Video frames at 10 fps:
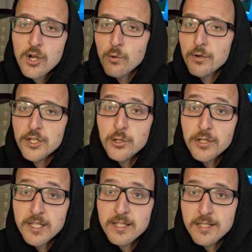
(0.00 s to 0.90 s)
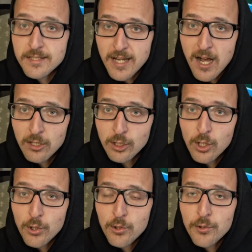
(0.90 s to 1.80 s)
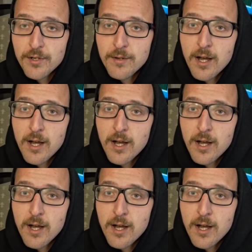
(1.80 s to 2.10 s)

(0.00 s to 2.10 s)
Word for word: where you can download